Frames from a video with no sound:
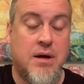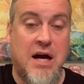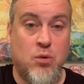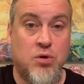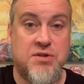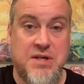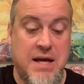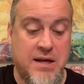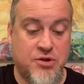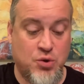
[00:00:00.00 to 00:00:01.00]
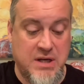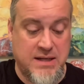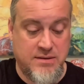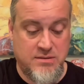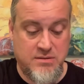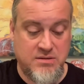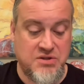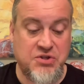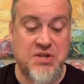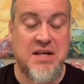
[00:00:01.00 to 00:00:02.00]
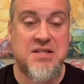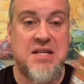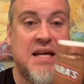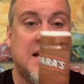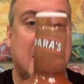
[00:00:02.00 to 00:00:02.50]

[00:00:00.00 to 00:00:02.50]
I will say to get 16